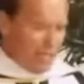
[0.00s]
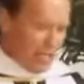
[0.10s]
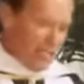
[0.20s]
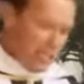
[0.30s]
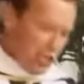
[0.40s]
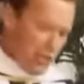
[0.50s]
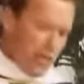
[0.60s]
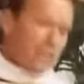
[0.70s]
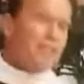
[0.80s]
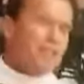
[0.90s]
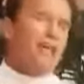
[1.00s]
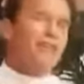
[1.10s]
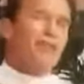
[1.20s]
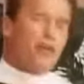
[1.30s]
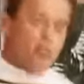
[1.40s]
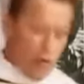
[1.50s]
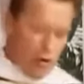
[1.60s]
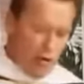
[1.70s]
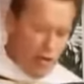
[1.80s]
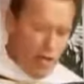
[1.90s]
This is the greatest country on
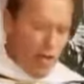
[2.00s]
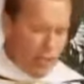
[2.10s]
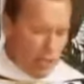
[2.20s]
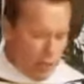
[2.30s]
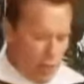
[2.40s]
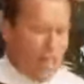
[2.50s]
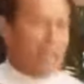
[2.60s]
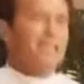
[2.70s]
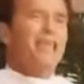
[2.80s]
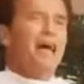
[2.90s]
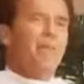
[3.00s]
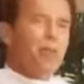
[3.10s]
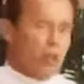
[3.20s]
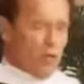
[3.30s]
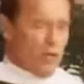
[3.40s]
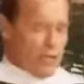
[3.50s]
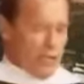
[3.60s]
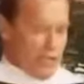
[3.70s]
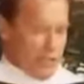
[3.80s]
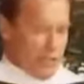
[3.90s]
earth with the greatest
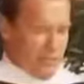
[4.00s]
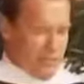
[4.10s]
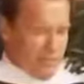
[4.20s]
opportunities.